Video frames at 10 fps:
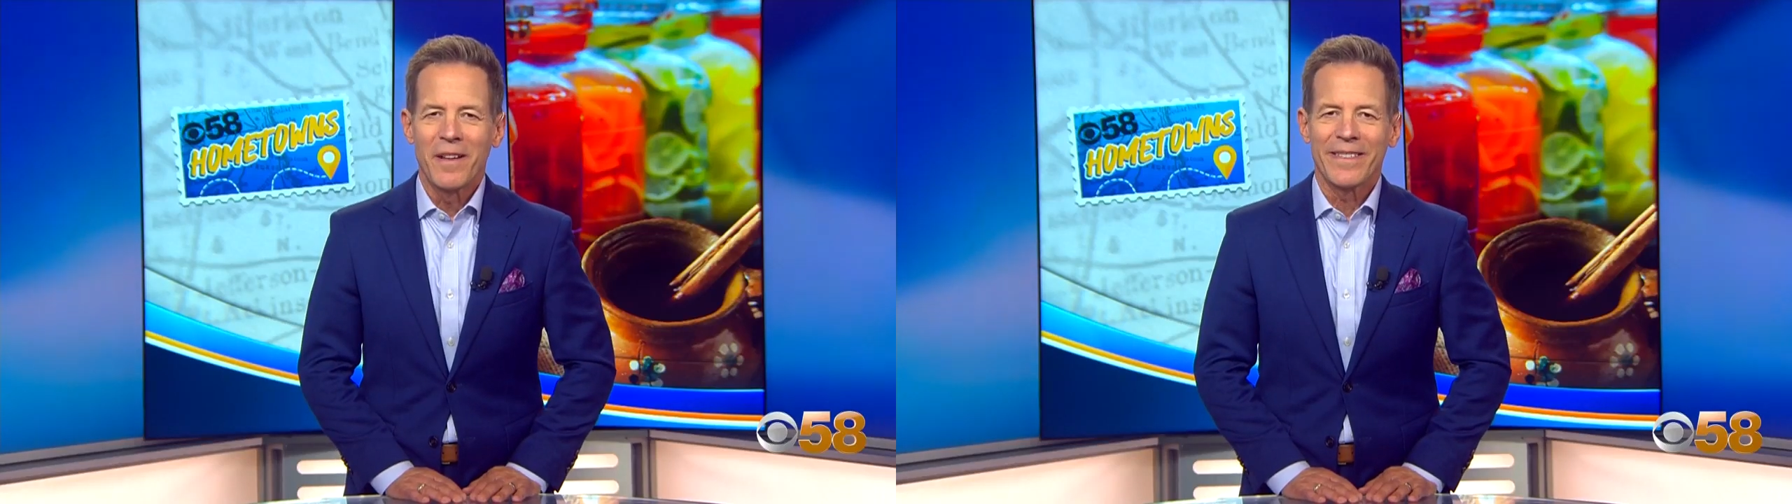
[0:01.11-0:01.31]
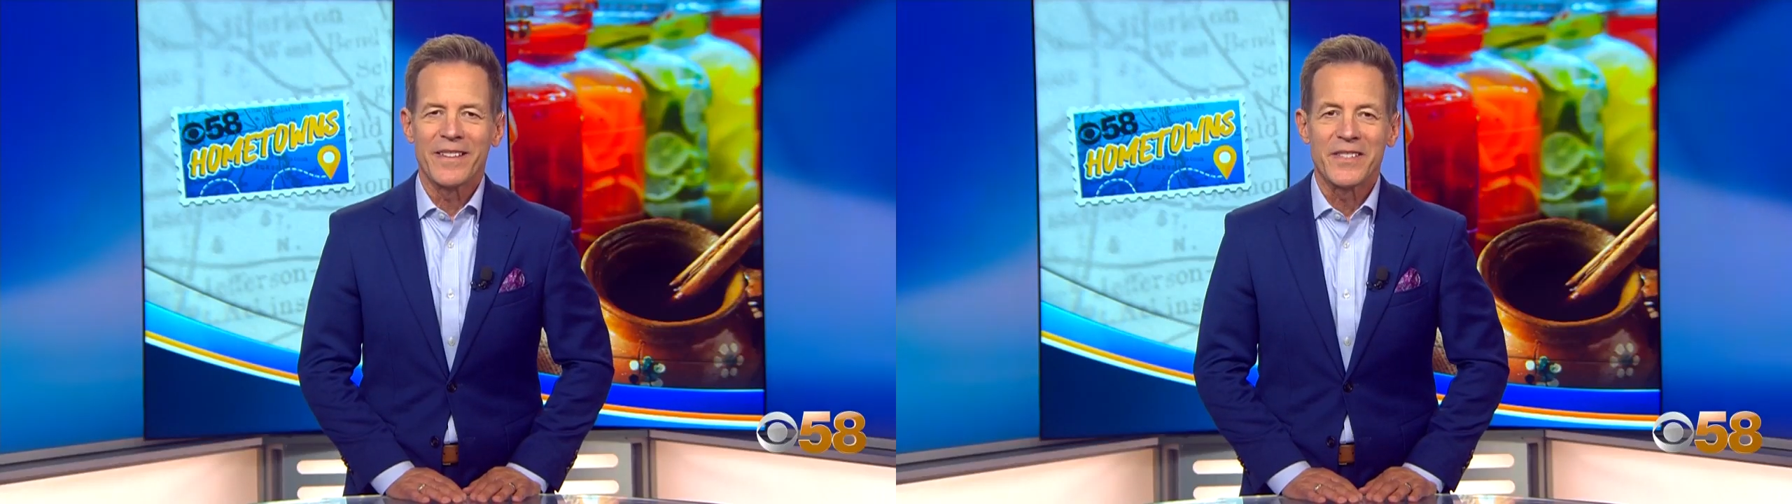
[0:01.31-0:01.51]

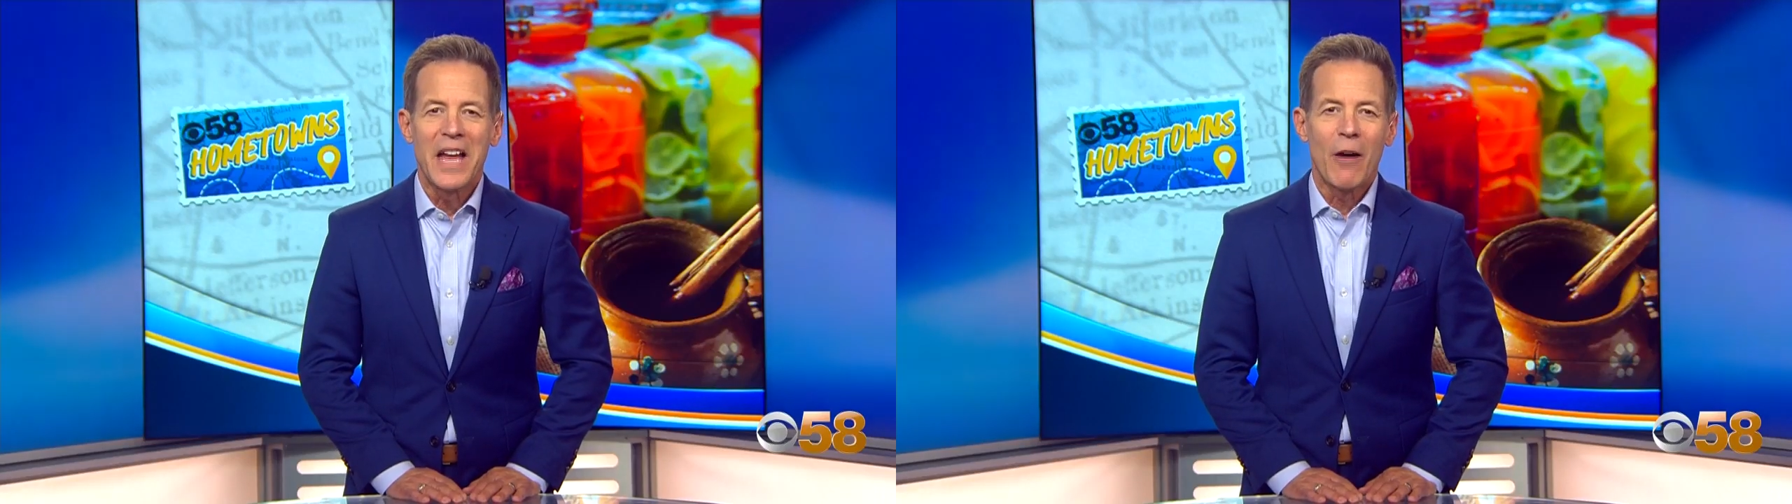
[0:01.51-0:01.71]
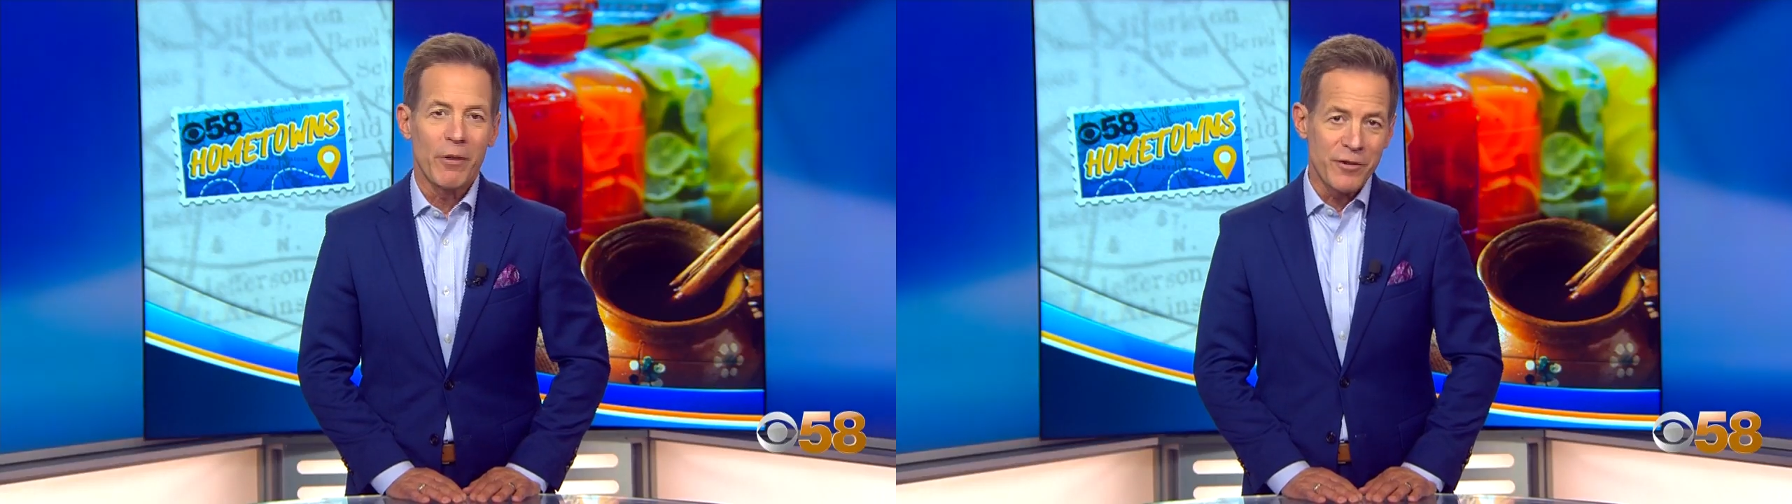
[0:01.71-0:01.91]
Month is
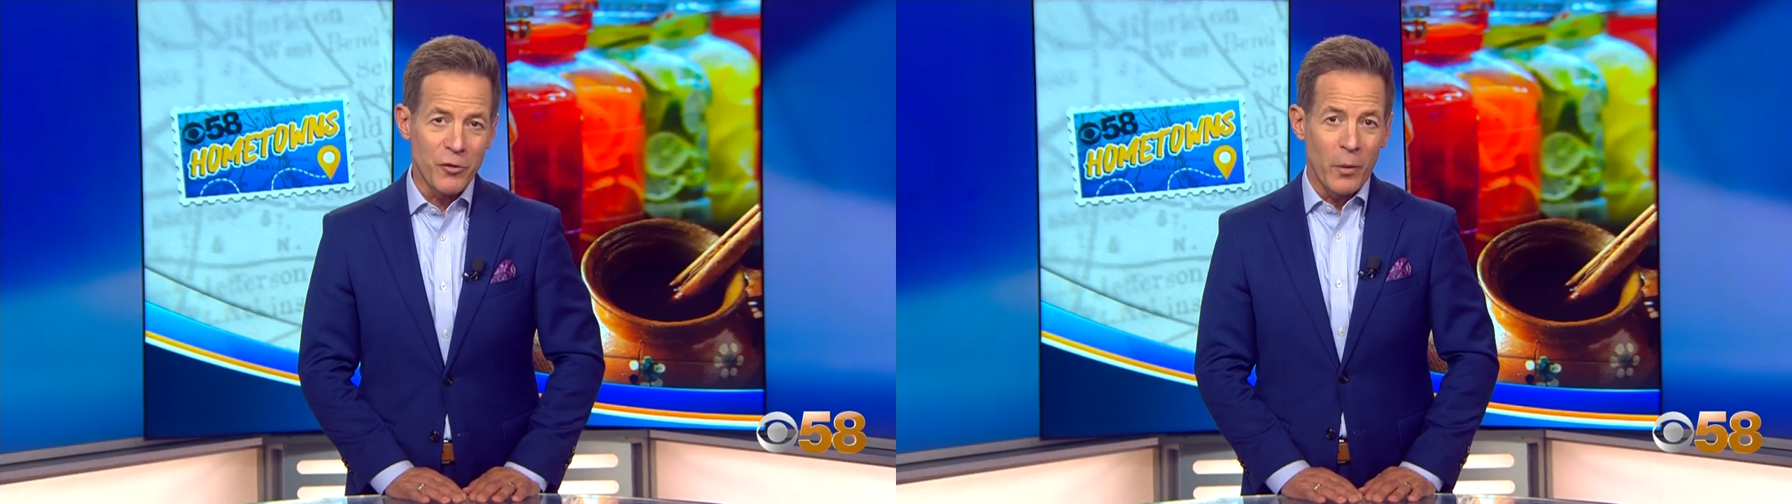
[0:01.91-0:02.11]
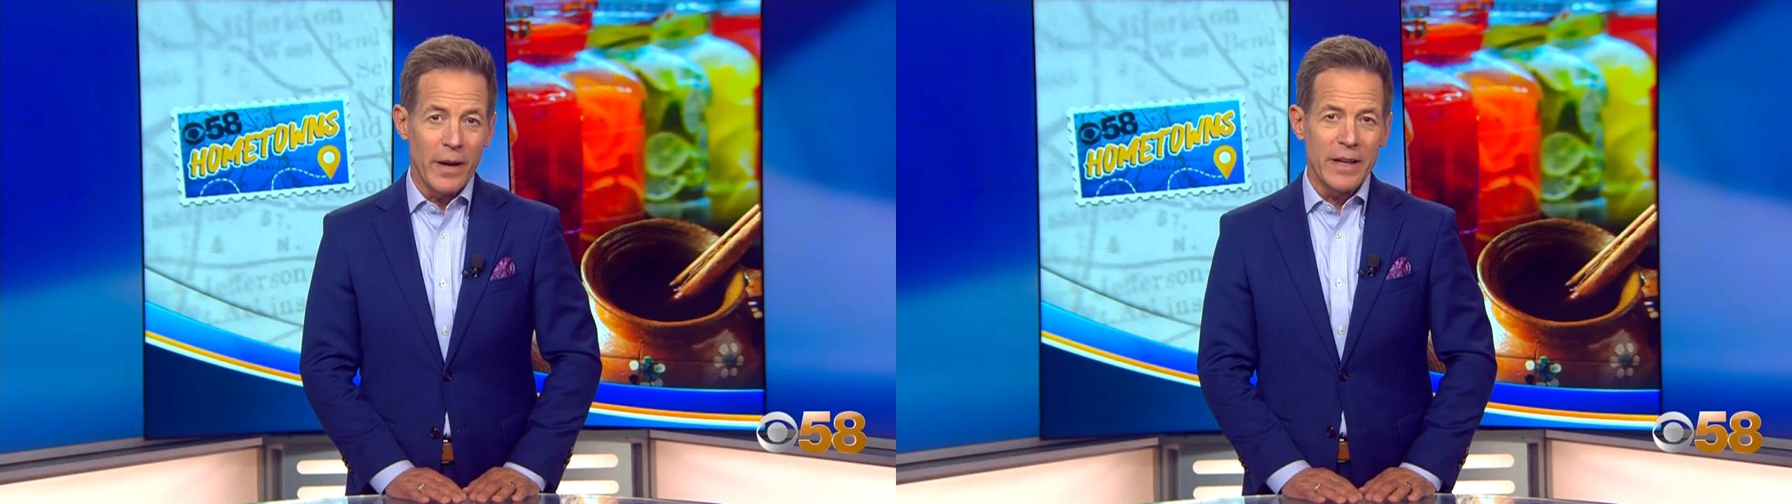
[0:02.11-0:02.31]
now
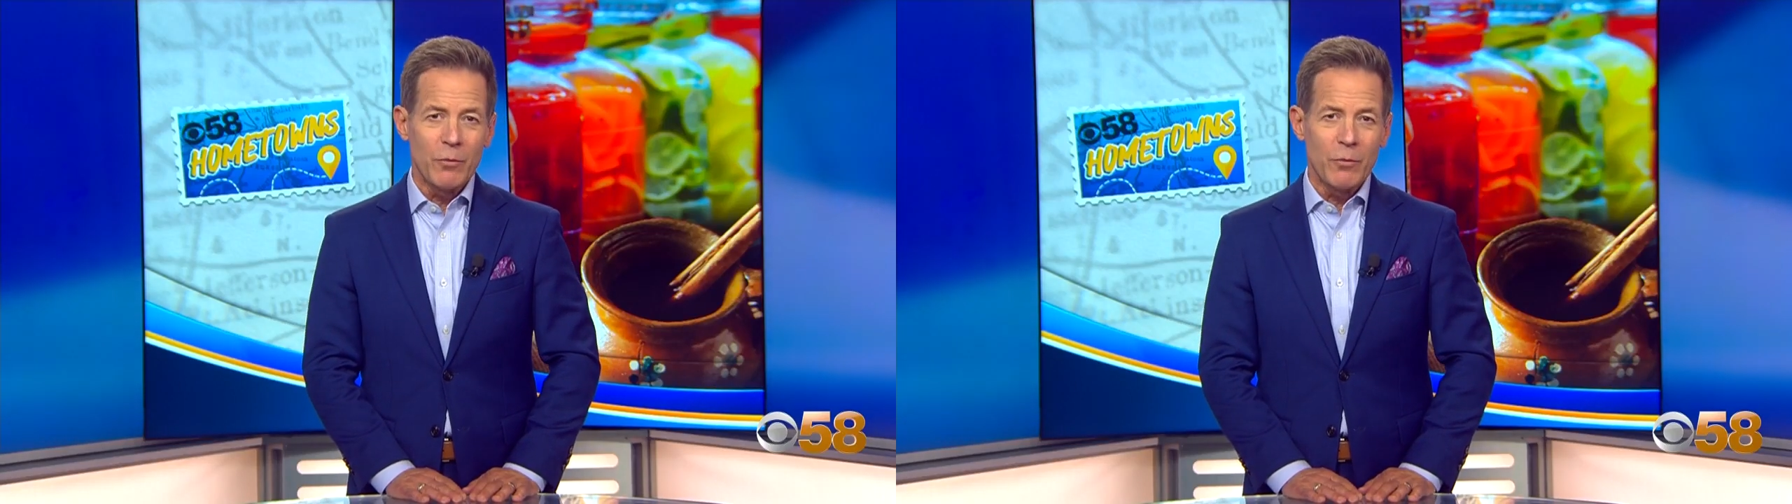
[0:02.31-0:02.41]
underway,